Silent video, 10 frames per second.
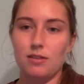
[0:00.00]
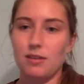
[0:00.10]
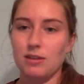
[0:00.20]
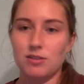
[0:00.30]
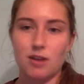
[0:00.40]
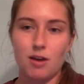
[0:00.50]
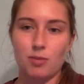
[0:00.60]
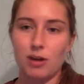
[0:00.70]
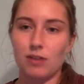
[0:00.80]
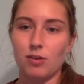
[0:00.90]
into the
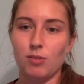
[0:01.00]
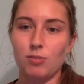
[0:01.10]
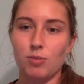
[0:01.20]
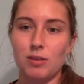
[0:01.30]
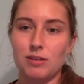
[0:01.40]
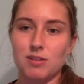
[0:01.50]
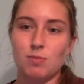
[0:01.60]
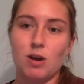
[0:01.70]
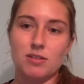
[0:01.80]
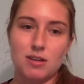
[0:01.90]
operating room, repeat this
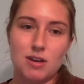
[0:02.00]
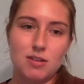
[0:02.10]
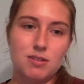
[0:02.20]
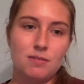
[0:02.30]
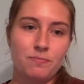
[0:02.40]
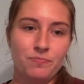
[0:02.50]
process